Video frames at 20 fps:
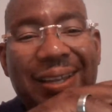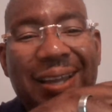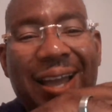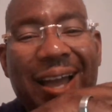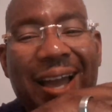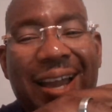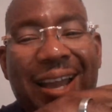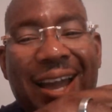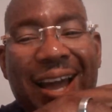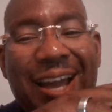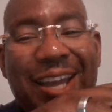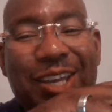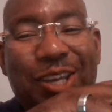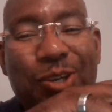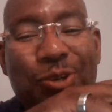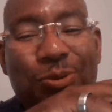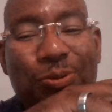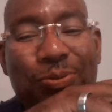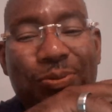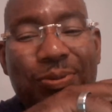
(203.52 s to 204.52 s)
I got
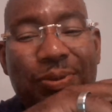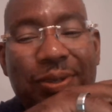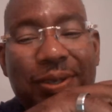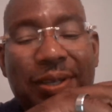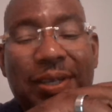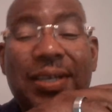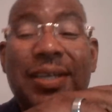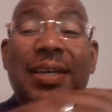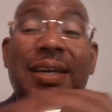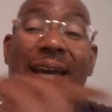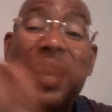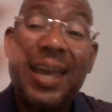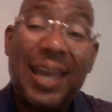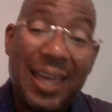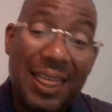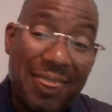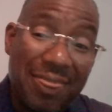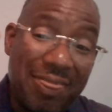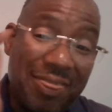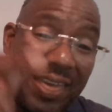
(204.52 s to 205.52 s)
you.
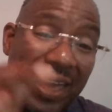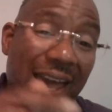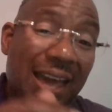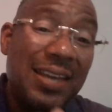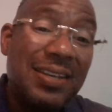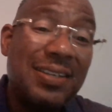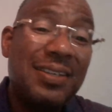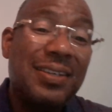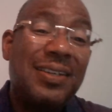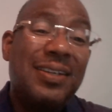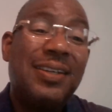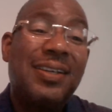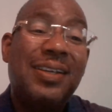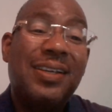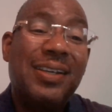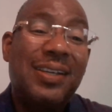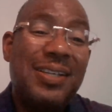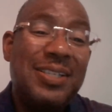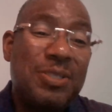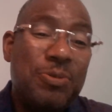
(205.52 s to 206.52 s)
And that
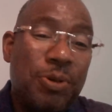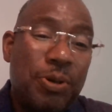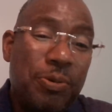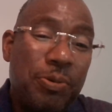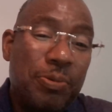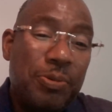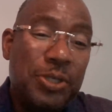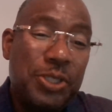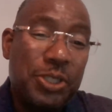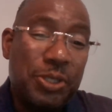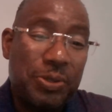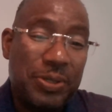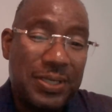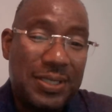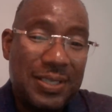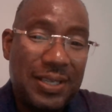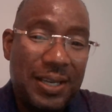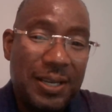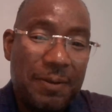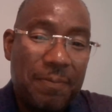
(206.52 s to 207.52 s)
is where we
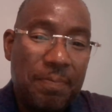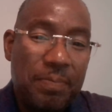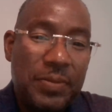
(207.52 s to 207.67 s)
rejoice at.